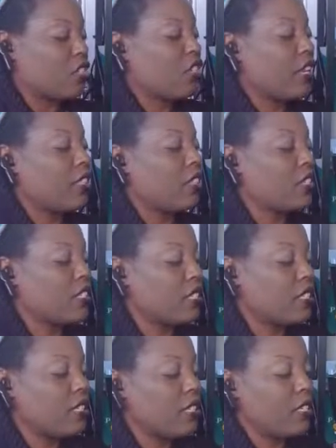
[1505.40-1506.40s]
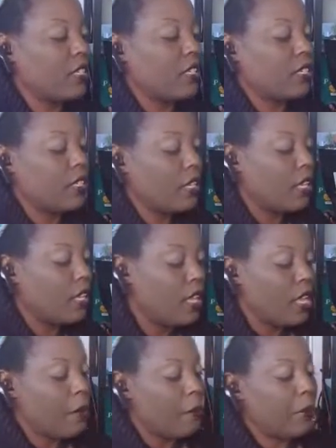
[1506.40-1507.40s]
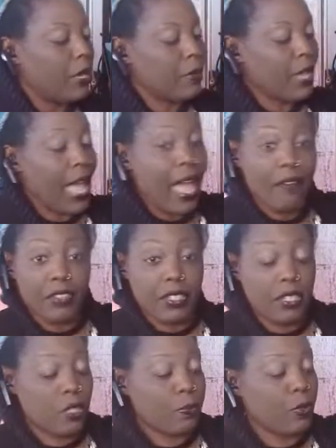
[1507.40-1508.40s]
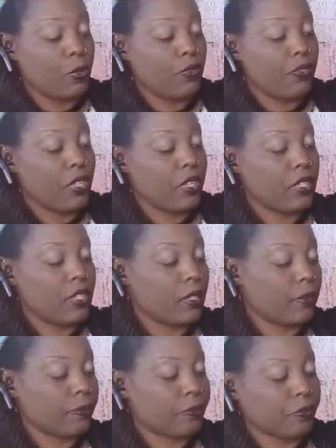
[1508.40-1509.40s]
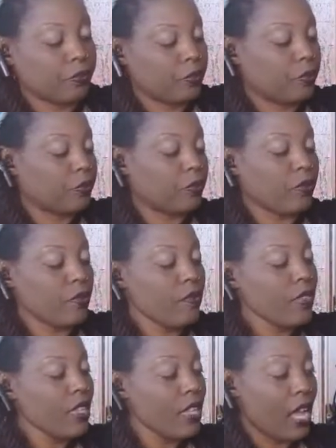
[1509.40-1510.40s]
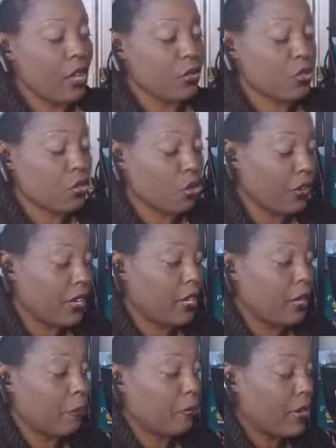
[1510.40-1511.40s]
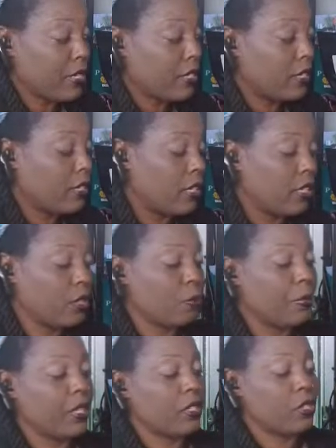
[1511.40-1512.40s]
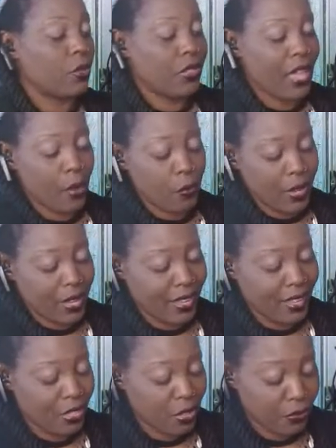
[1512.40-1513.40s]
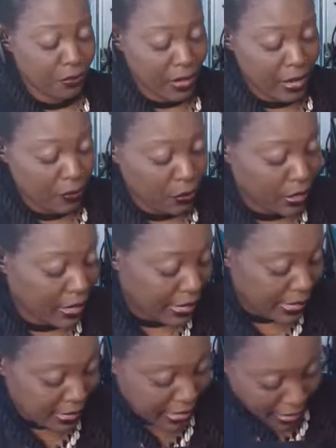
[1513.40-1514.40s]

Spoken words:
shake this in, maybe a half a teaspoon of this. I'll stir it and press it a little bit so that way the flavor can get